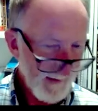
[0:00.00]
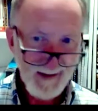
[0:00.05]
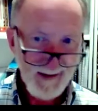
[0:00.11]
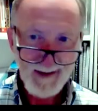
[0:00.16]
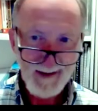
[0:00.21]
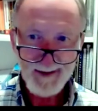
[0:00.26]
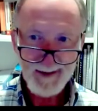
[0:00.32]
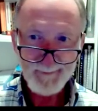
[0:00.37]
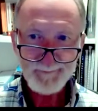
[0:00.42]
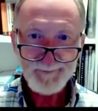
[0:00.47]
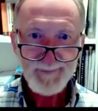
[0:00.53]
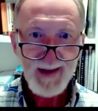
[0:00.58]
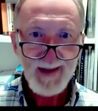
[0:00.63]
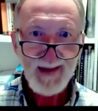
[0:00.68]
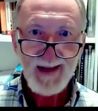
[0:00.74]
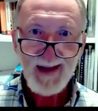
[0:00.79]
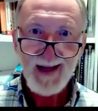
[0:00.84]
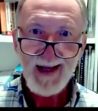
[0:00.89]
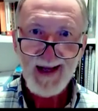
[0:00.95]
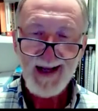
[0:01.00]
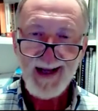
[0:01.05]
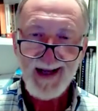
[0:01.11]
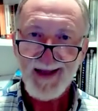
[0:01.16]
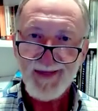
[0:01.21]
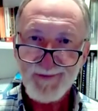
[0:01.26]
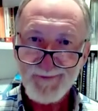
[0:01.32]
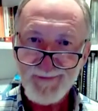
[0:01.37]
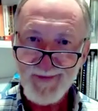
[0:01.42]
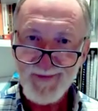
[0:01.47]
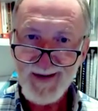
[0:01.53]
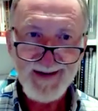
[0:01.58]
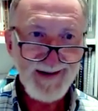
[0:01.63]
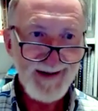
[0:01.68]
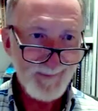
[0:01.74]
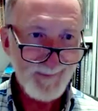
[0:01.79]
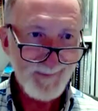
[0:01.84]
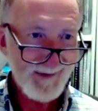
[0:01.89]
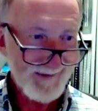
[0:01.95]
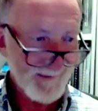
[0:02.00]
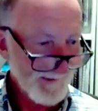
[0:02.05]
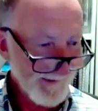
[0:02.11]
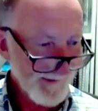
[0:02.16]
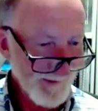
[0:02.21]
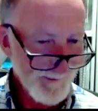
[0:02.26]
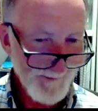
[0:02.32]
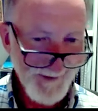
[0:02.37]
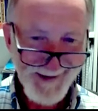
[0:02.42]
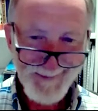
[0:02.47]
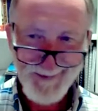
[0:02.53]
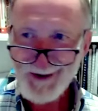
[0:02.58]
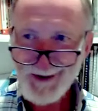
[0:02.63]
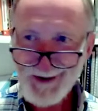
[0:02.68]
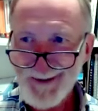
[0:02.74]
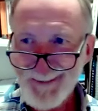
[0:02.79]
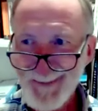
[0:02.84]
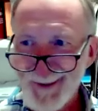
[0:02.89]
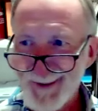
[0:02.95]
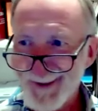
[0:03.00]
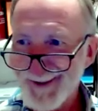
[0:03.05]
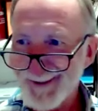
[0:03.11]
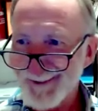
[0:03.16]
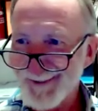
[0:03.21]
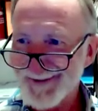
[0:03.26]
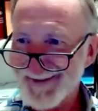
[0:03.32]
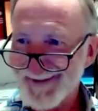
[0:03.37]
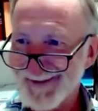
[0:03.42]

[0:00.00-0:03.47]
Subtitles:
Oh, yeah. The fungi, I'm not going to bore you with